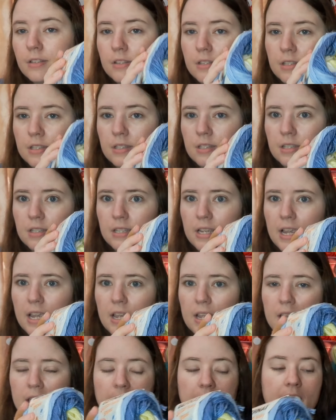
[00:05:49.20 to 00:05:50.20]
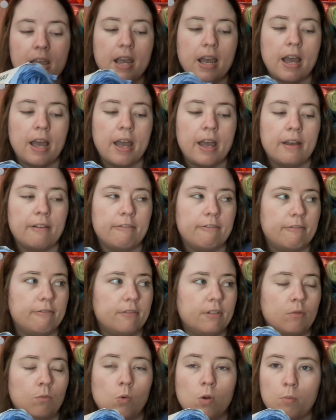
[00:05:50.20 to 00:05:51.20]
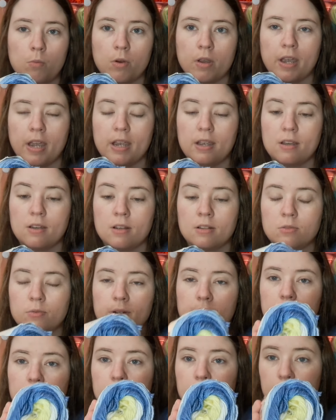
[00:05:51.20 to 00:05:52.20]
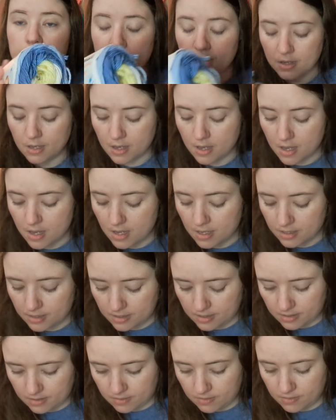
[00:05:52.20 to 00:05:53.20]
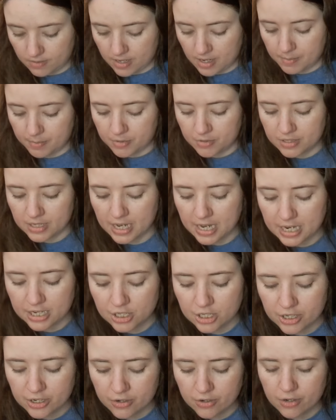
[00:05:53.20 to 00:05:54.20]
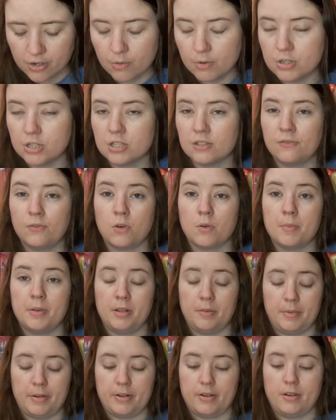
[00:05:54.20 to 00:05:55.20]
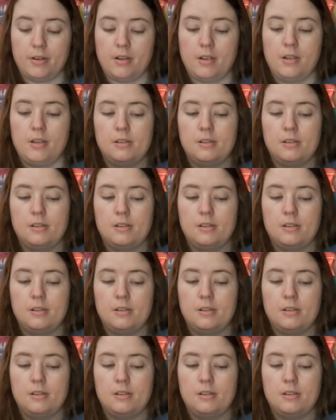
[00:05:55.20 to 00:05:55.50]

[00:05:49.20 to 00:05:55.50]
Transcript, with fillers: So this is the second cake. I have one more cake as well. So, and I'm using AG hook, which is four millimeter.